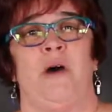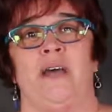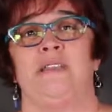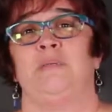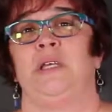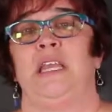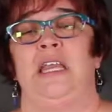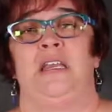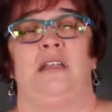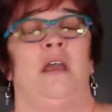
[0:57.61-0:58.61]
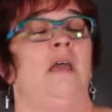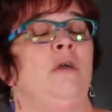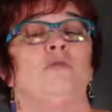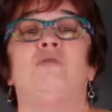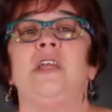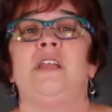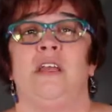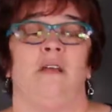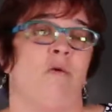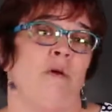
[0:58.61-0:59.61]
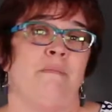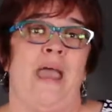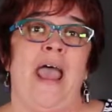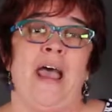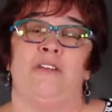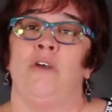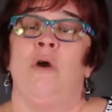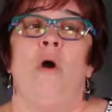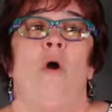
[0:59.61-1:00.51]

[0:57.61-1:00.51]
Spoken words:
possibly in reading or math,